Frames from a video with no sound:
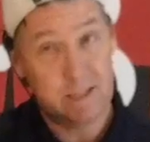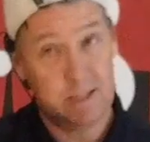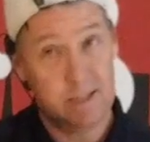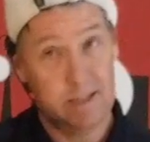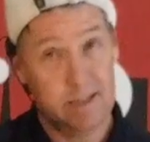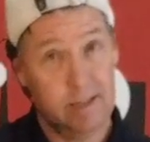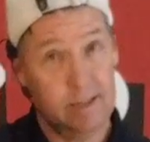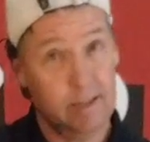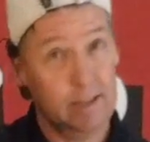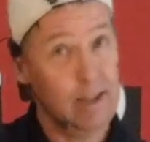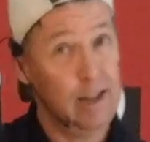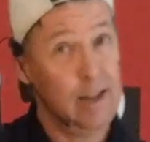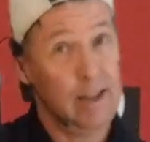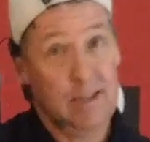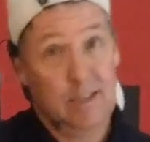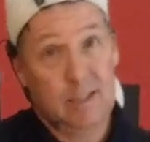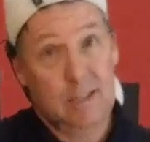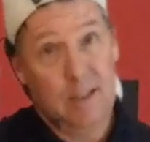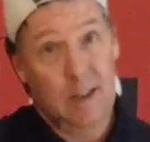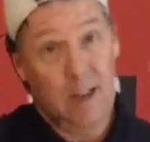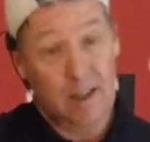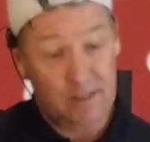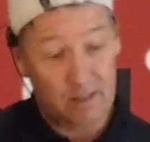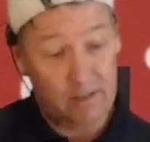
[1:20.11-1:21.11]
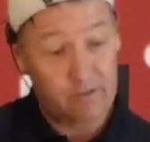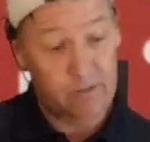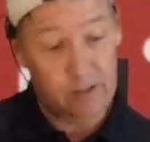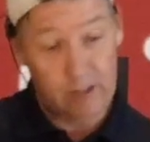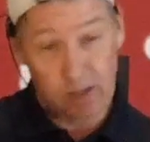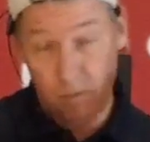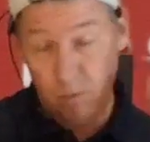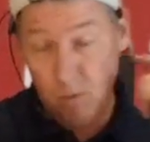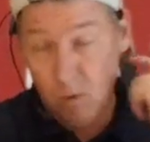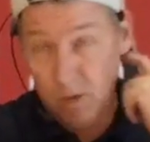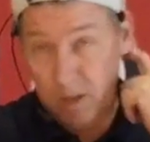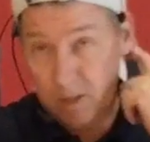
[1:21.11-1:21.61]
an inlay. It's not the
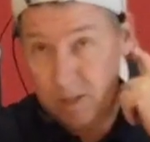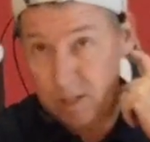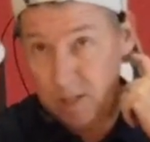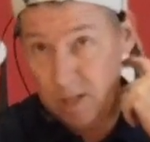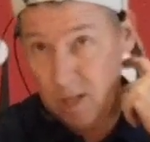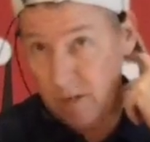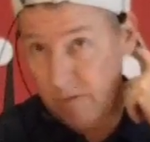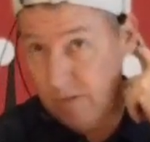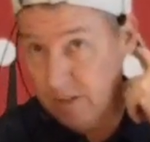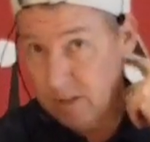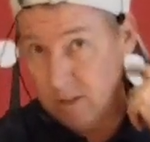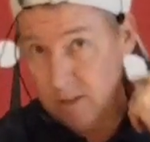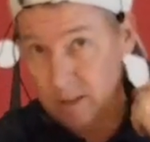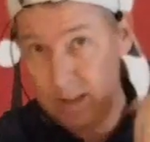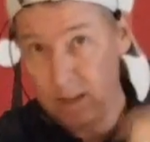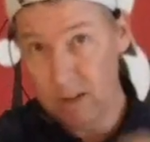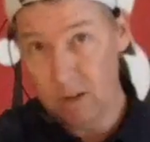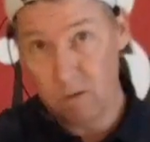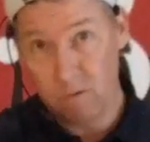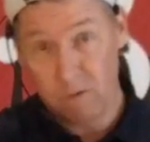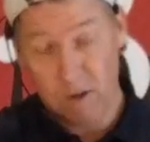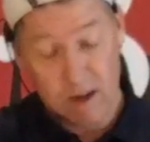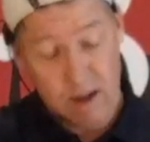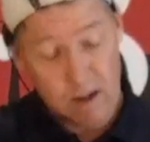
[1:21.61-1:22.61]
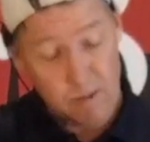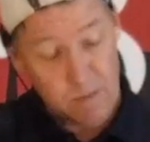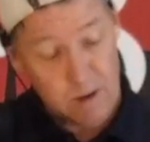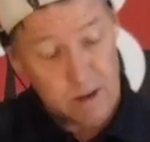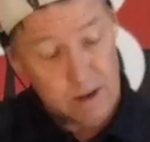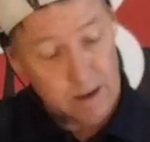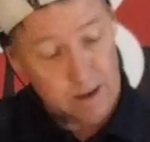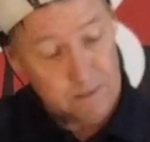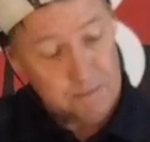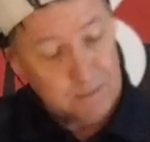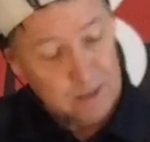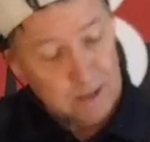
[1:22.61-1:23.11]
fingerboard itself. It's laid over
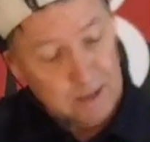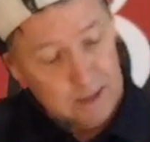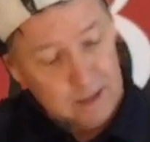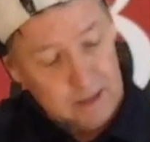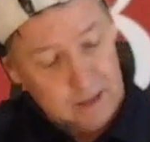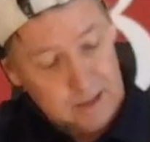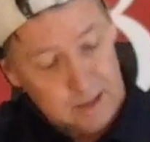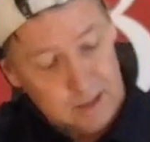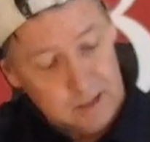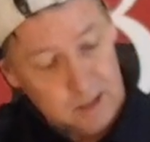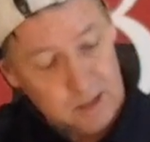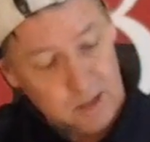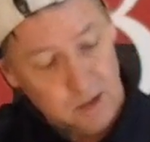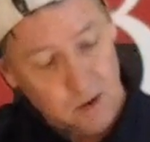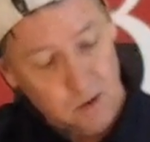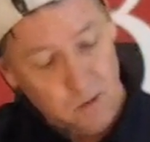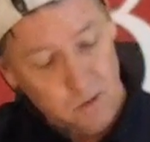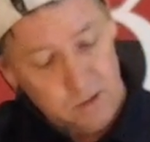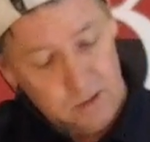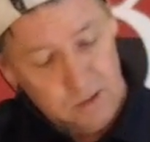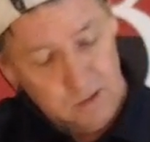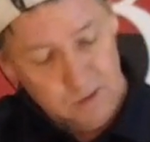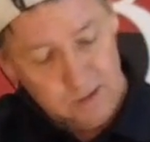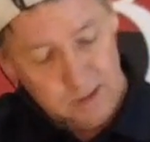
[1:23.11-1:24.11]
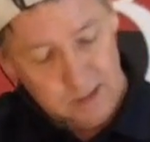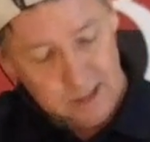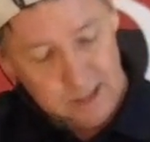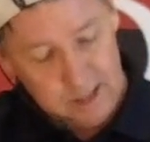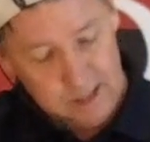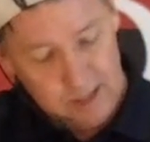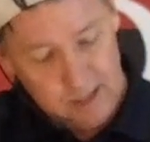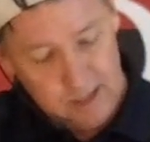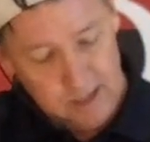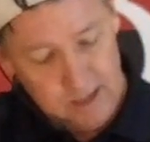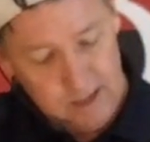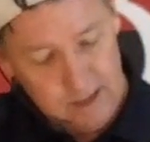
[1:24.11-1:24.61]
ebony. So you can
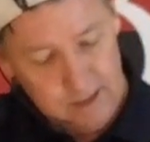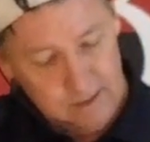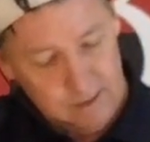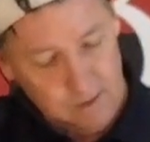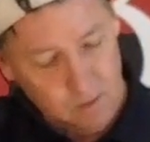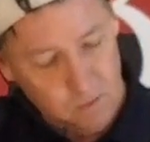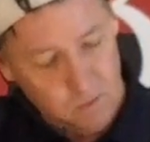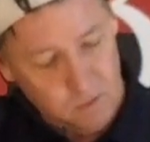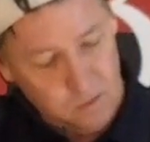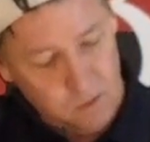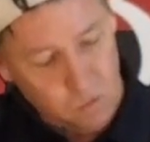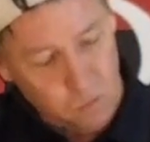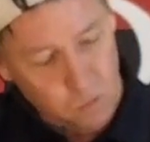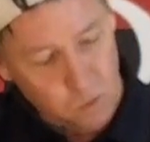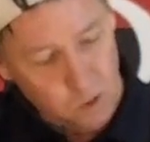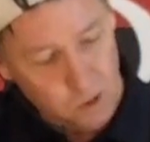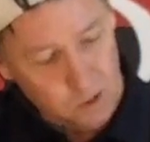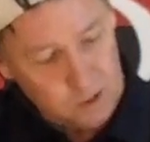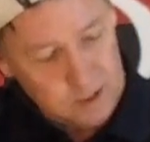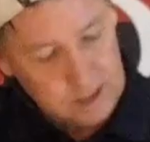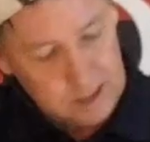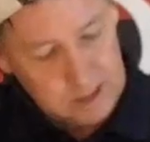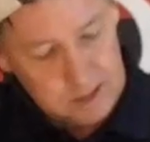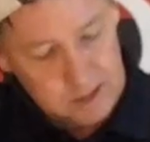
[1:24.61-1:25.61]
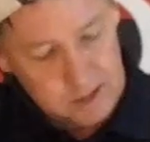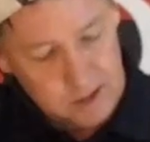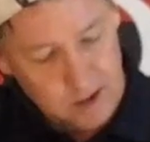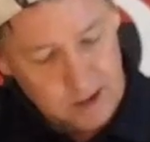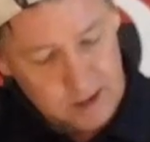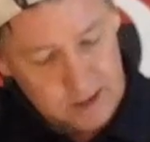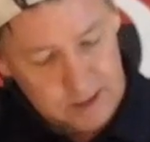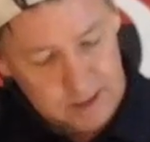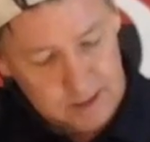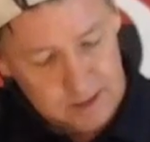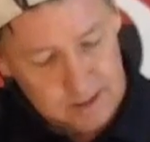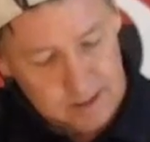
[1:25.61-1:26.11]
see the, the work that has gone
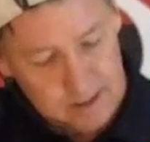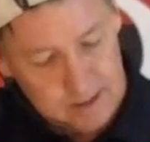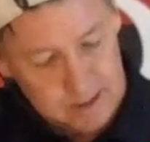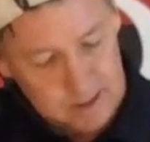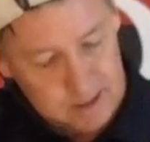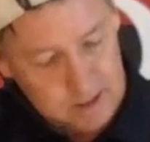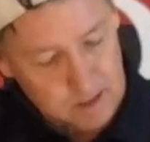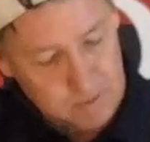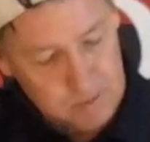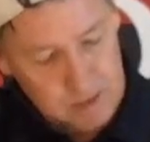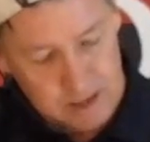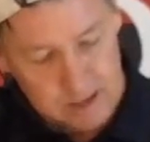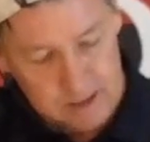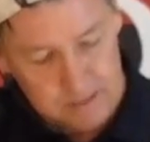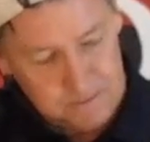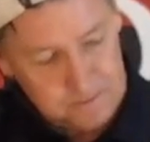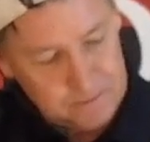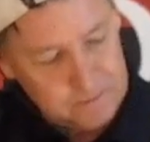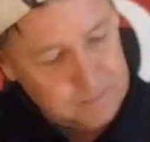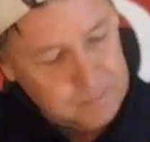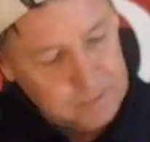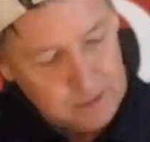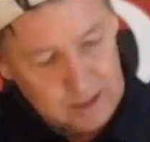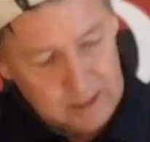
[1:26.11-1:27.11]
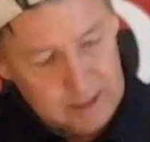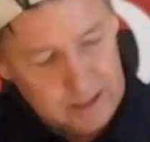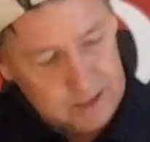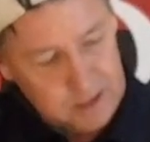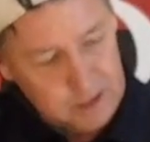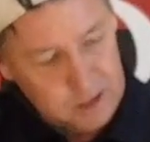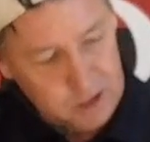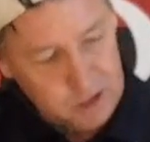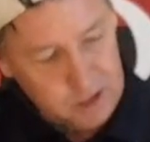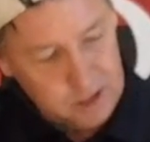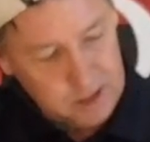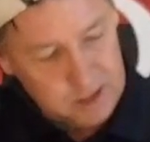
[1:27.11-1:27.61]
into this. I mean, it's
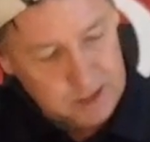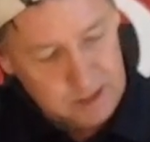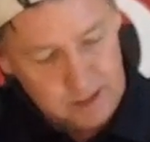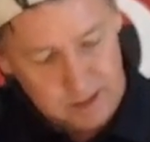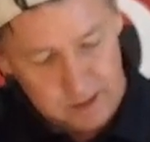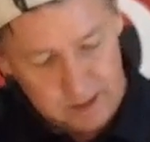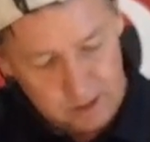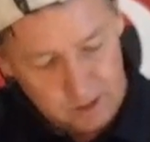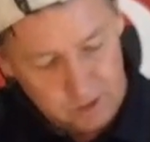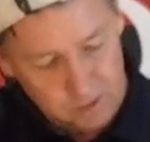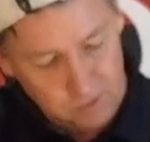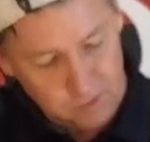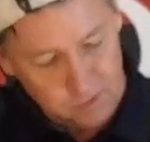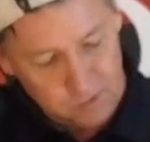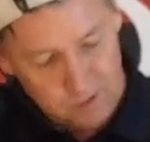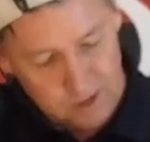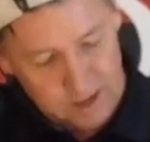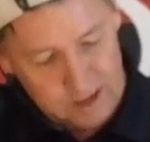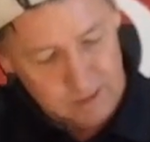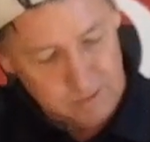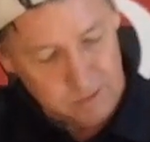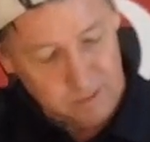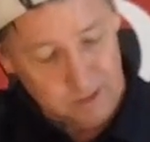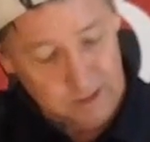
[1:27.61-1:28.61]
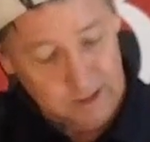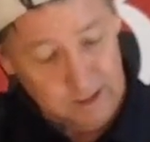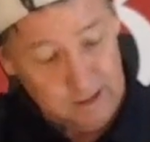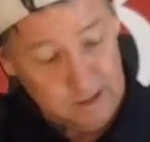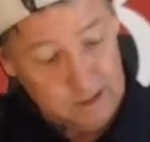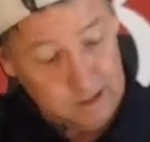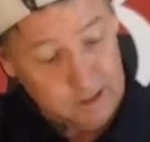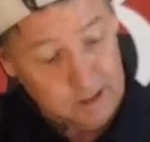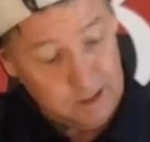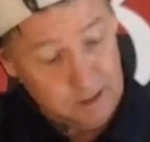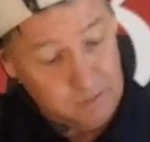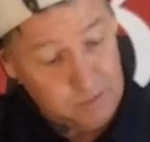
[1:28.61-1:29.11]
just an incredibly
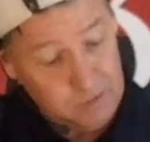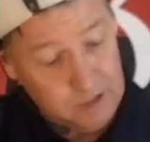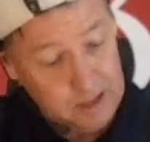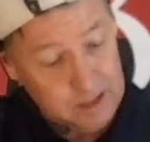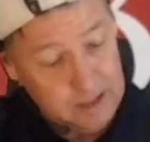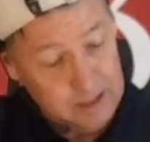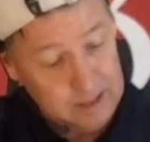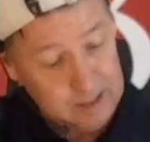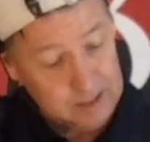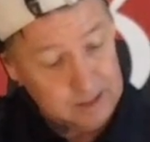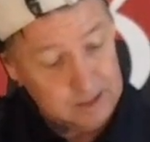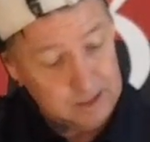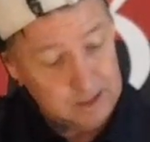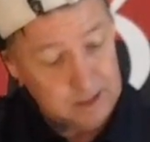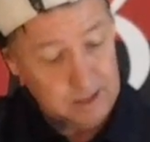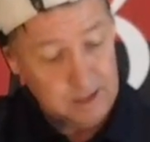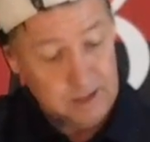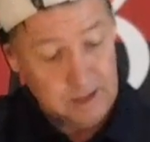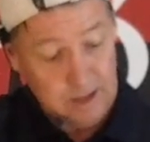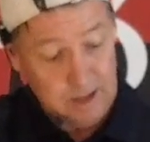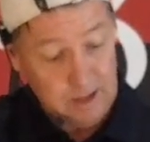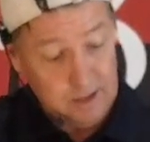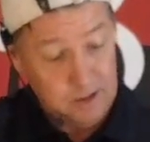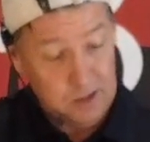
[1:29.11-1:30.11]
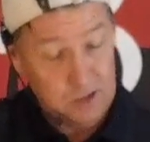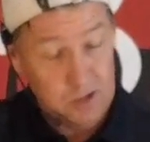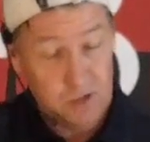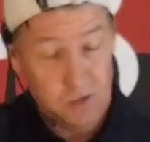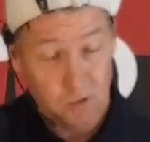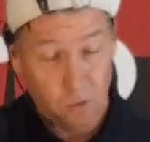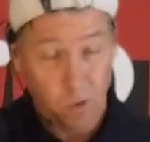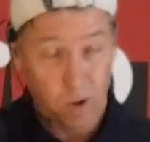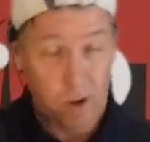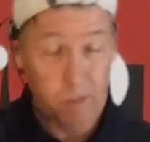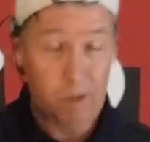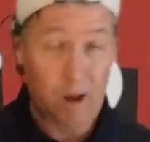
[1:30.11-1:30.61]
looking piece. The
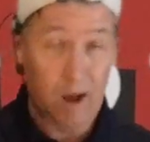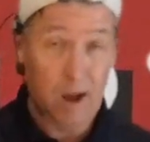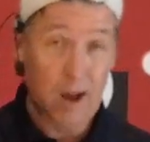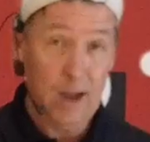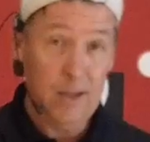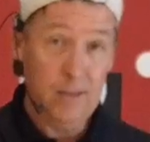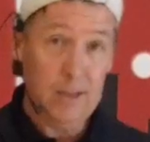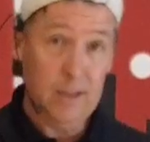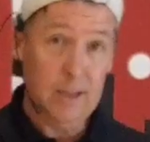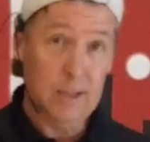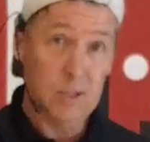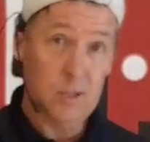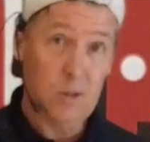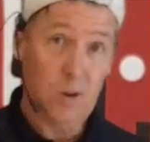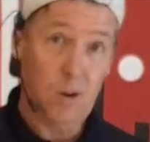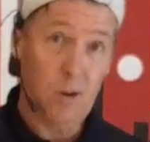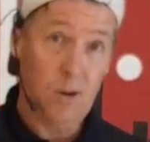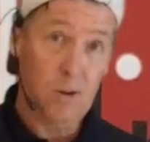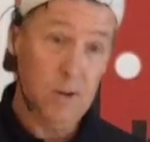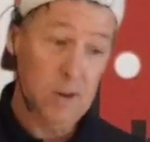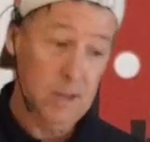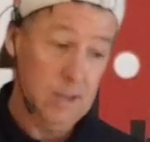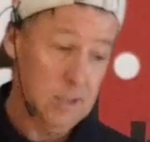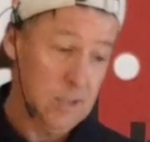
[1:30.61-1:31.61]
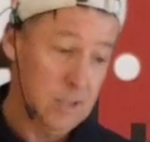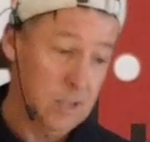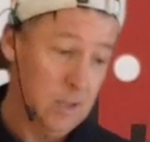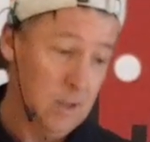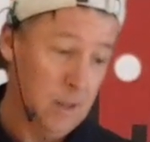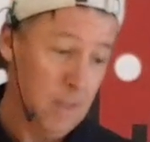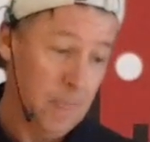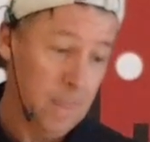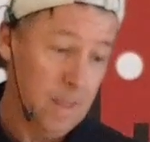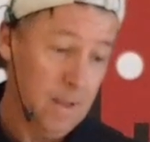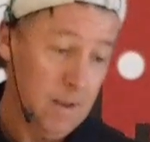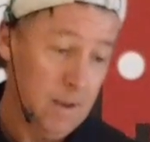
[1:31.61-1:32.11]
story behind the guitar is
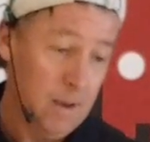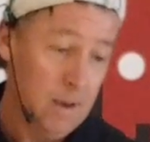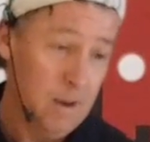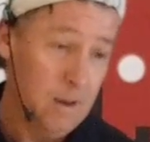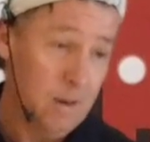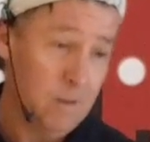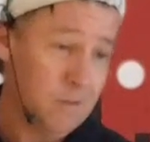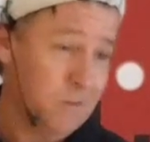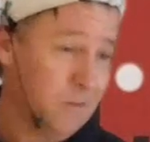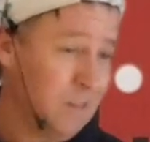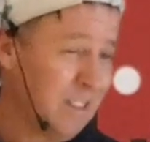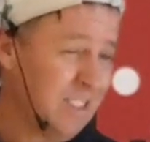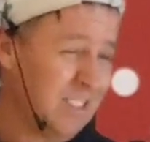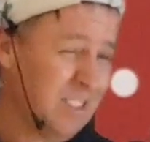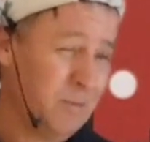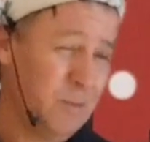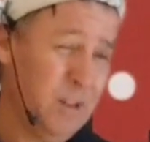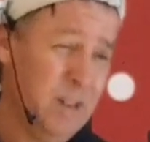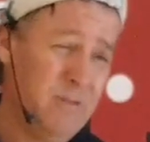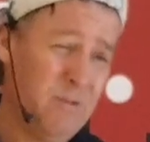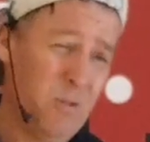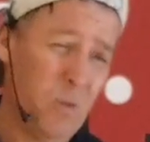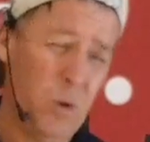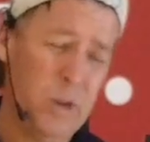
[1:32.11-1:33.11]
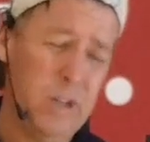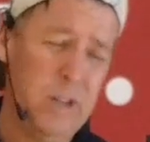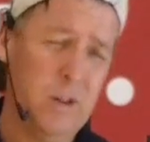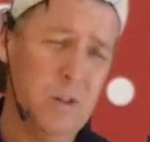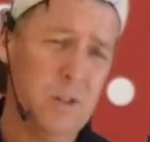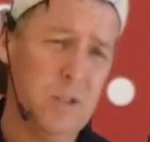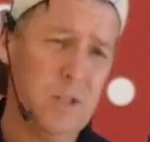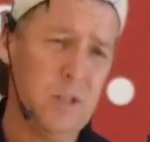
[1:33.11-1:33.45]
uh, three, four years